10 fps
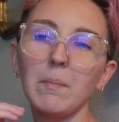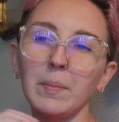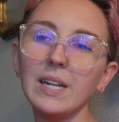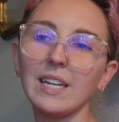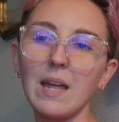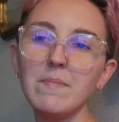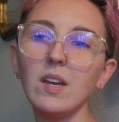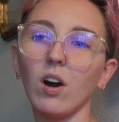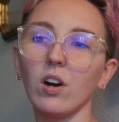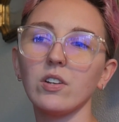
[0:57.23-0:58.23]
but it can be
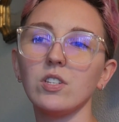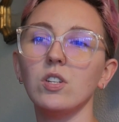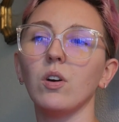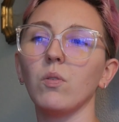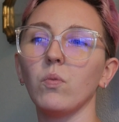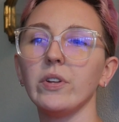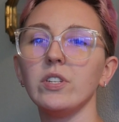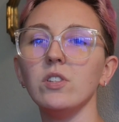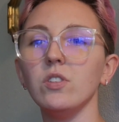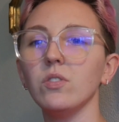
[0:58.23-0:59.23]
hard to know what
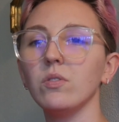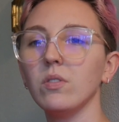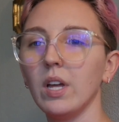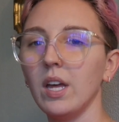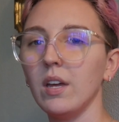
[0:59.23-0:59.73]
to do